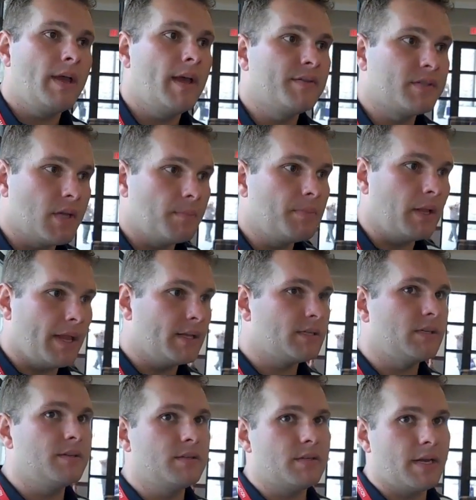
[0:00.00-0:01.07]
We have some
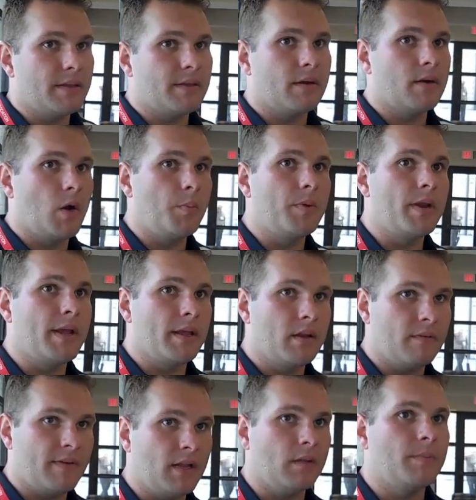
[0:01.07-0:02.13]
plants in the state that are opening
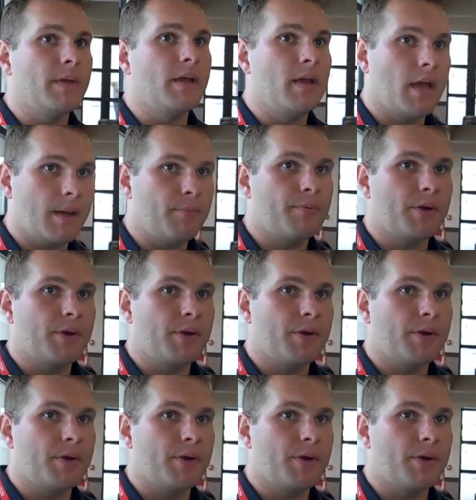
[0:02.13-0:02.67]
and developing high